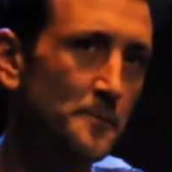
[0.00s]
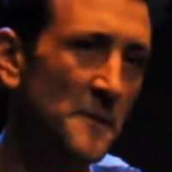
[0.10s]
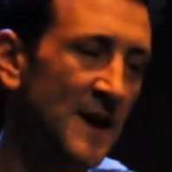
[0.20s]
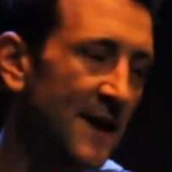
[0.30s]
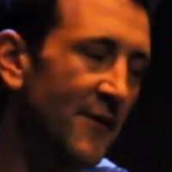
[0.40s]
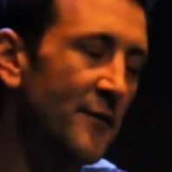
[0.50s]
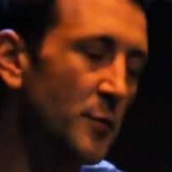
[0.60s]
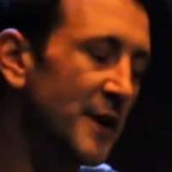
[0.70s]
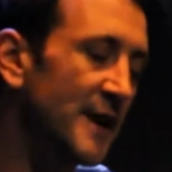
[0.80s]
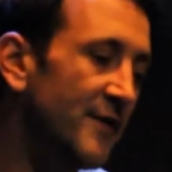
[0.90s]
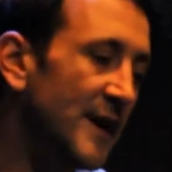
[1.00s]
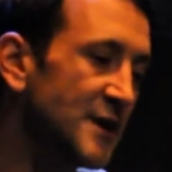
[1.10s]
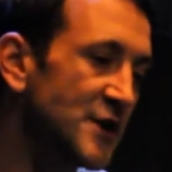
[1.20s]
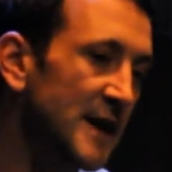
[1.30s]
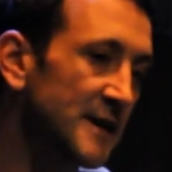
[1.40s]
and give everybody a fair
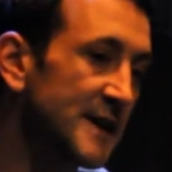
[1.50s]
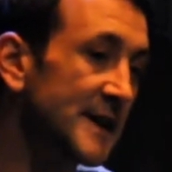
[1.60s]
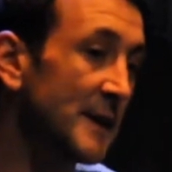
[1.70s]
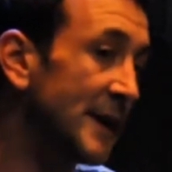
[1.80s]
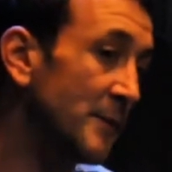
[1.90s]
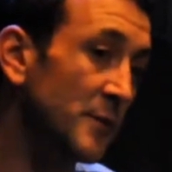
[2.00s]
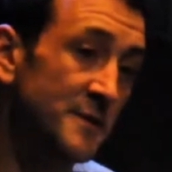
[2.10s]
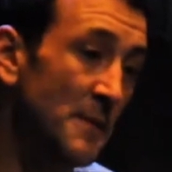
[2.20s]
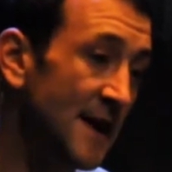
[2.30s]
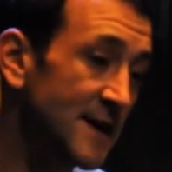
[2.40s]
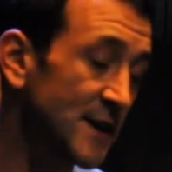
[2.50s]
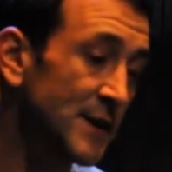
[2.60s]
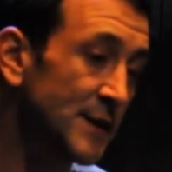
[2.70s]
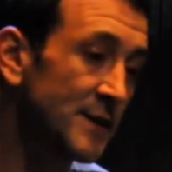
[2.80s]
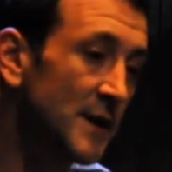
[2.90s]
chance, and it was my
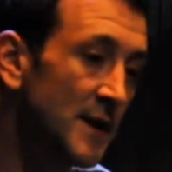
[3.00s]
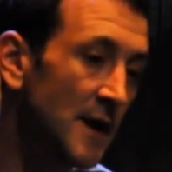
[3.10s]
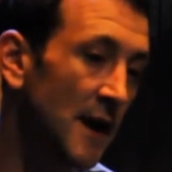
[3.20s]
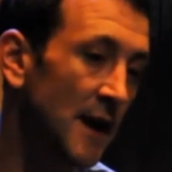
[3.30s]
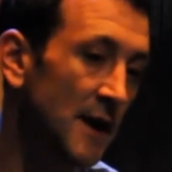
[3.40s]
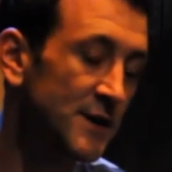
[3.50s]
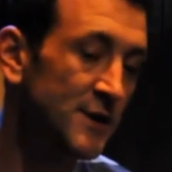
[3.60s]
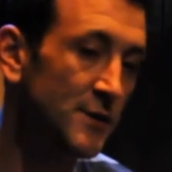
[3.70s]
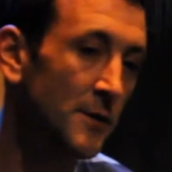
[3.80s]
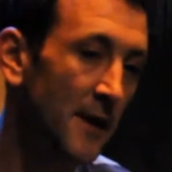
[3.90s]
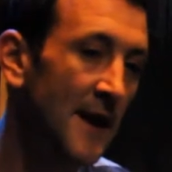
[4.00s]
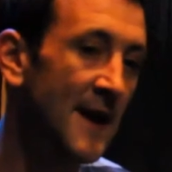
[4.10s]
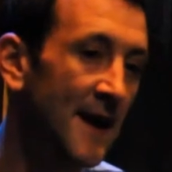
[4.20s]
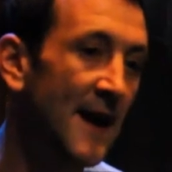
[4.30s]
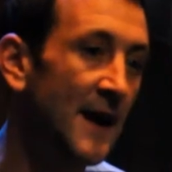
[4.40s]
turn to do a play
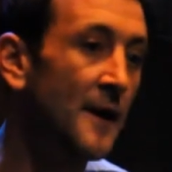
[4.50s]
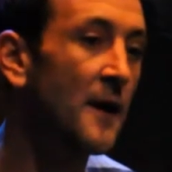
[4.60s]
again.